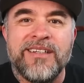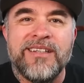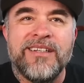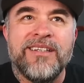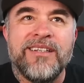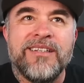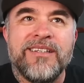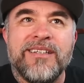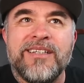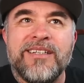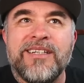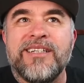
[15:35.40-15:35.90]

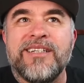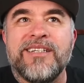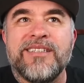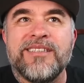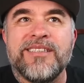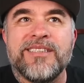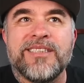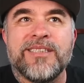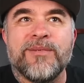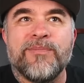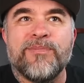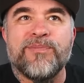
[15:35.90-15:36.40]

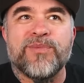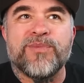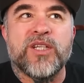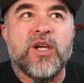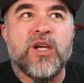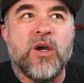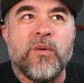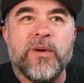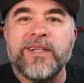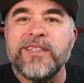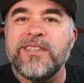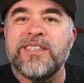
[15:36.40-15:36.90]
is
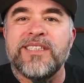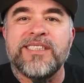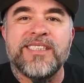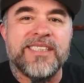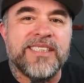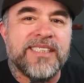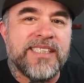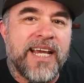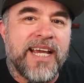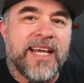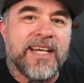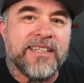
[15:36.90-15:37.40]
going to
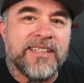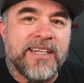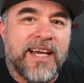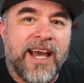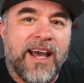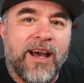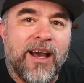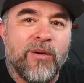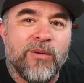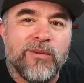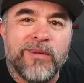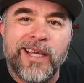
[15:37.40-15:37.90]
stand
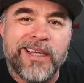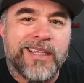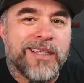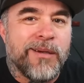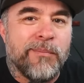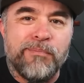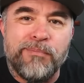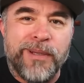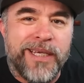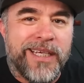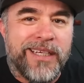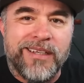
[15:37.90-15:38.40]
out like a
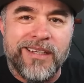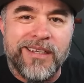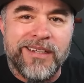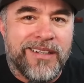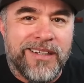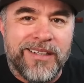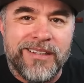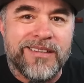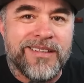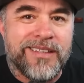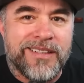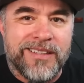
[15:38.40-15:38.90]
beacon
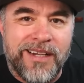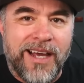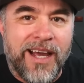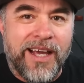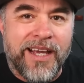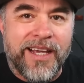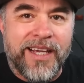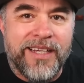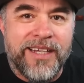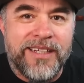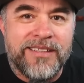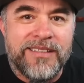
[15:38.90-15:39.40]
in the
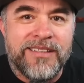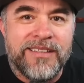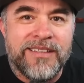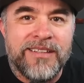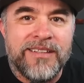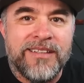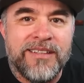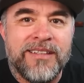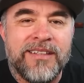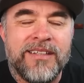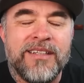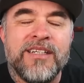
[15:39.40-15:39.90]
night.
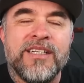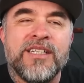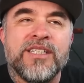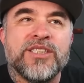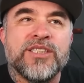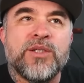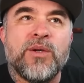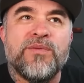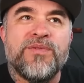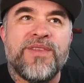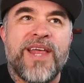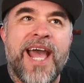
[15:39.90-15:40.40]

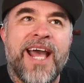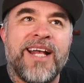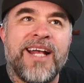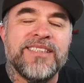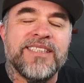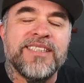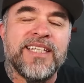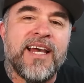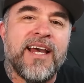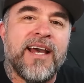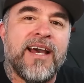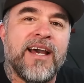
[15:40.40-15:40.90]
So that's
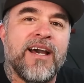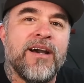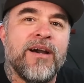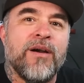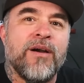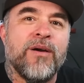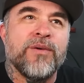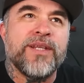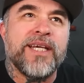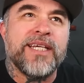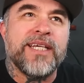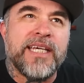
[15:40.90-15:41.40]
how
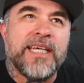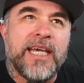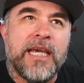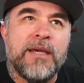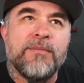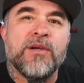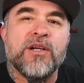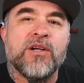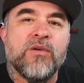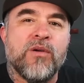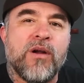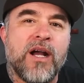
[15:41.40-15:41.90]
they came
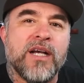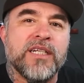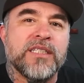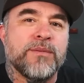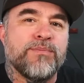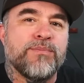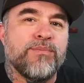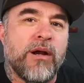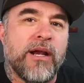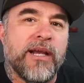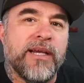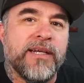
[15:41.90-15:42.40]
across
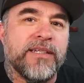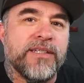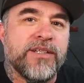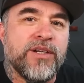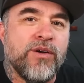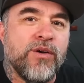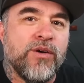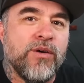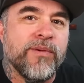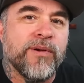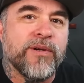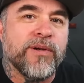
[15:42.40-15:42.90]
Bryan
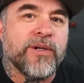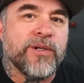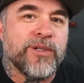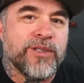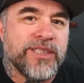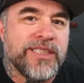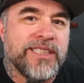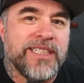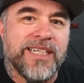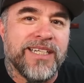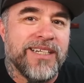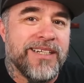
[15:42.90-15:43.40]
Kohberger's
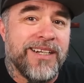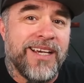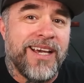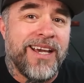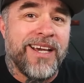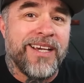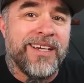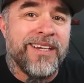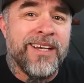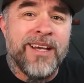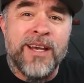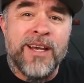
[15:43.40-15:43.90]

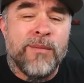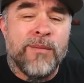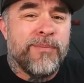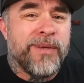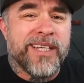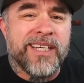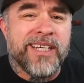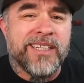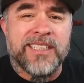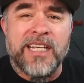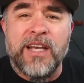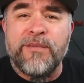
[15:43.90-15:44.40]
DNA,
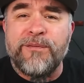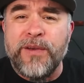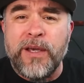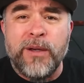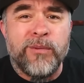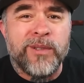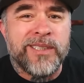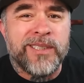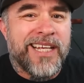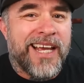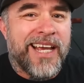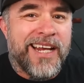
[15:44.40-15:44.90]
because if it
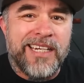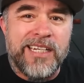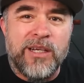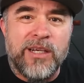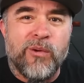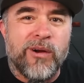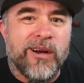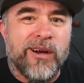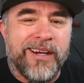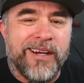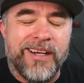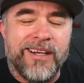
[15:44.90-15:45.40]
was
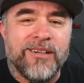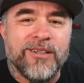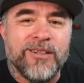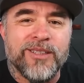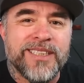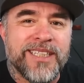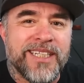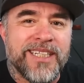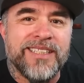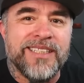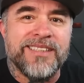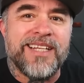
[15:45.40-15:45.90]
anywhere else
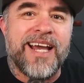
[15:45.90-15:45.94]
in that